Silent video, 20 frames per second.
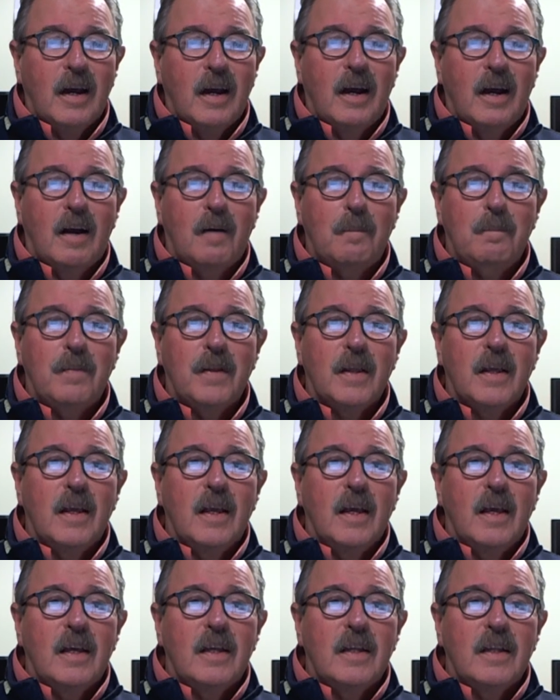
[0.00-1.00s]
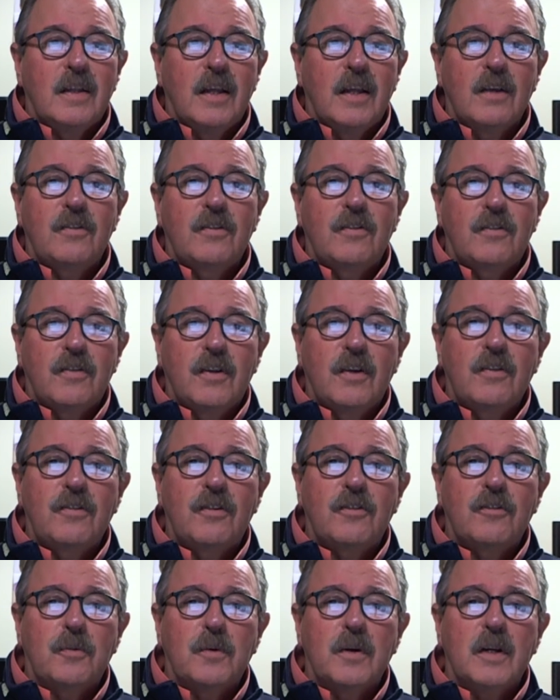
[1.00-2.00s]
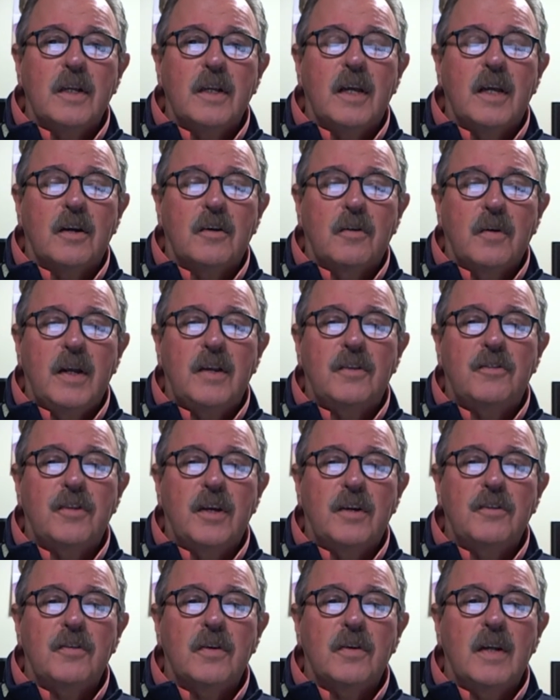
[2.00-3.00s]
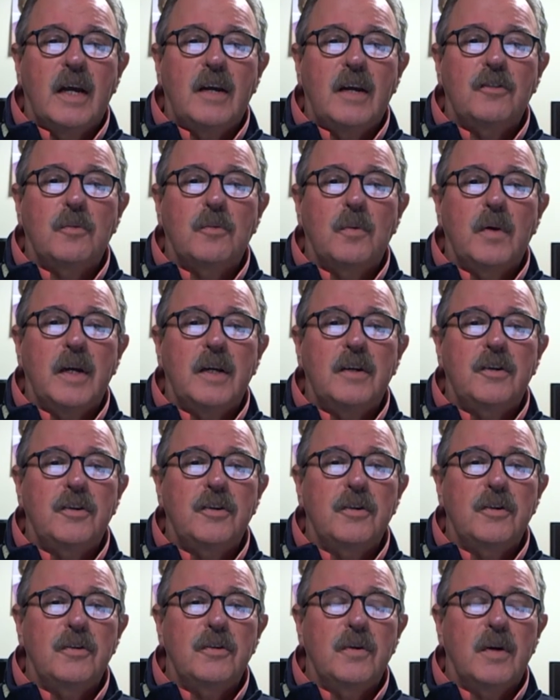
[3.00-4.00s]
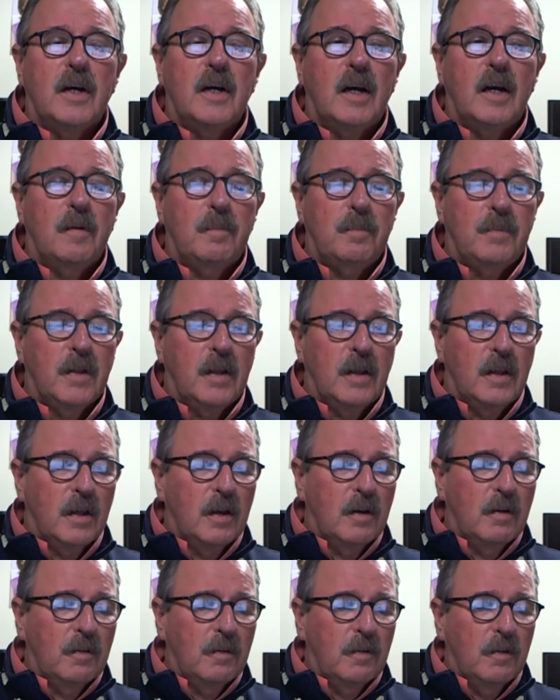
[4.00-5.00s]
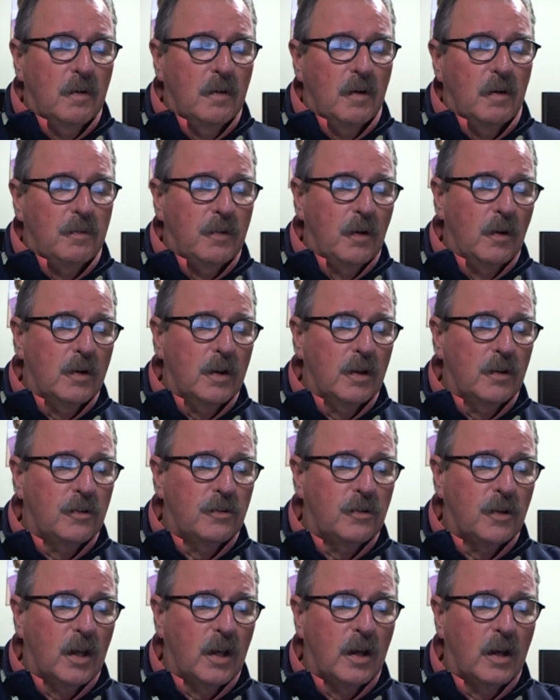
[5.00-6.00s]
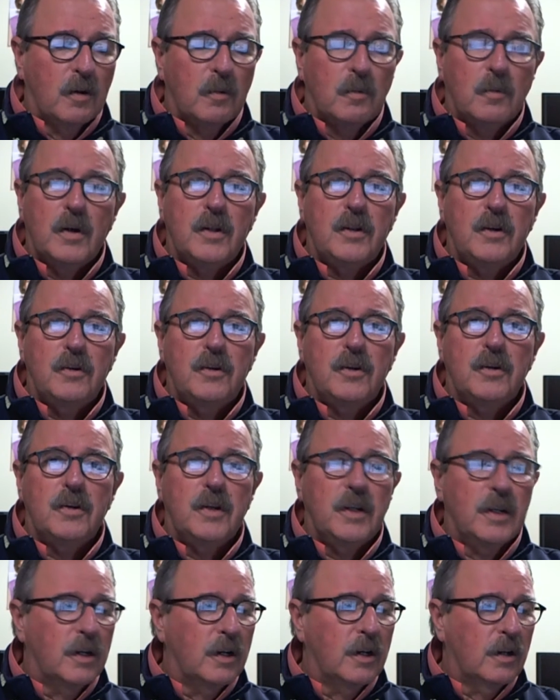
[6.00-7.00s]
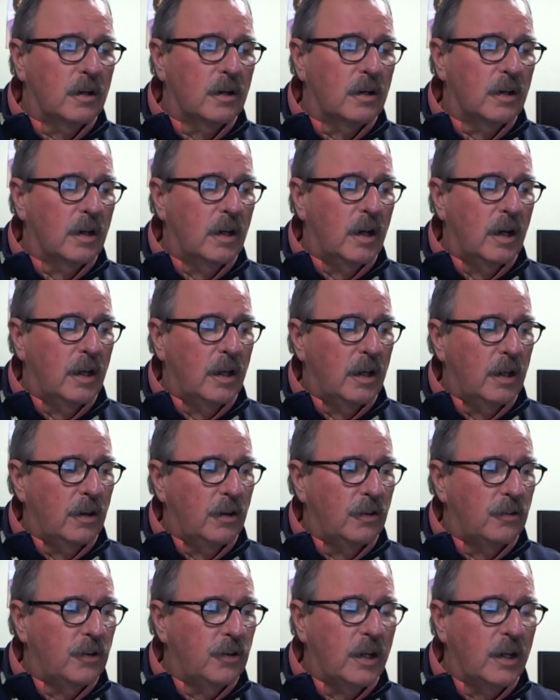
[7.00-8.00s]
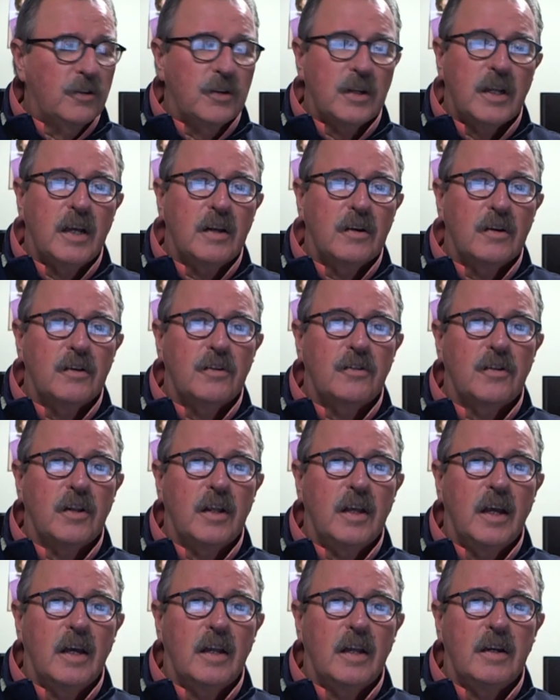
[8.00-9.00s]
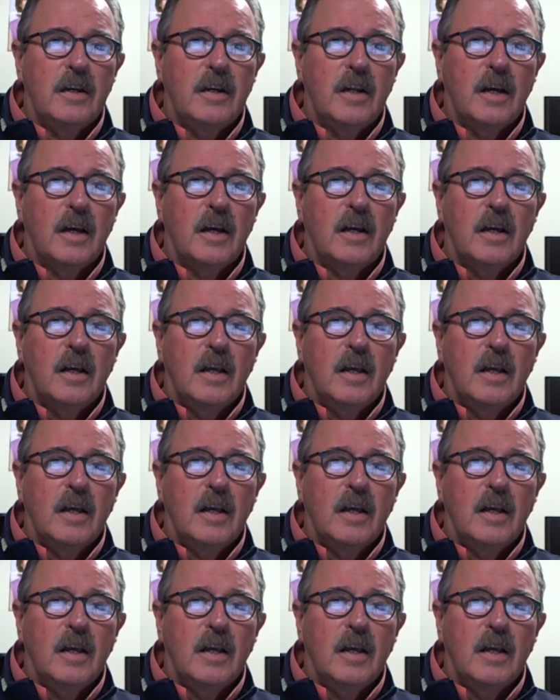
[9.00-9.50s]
um, this, this is really a great centralized way to um, focus uh, what you do here uh, as educators and, uh,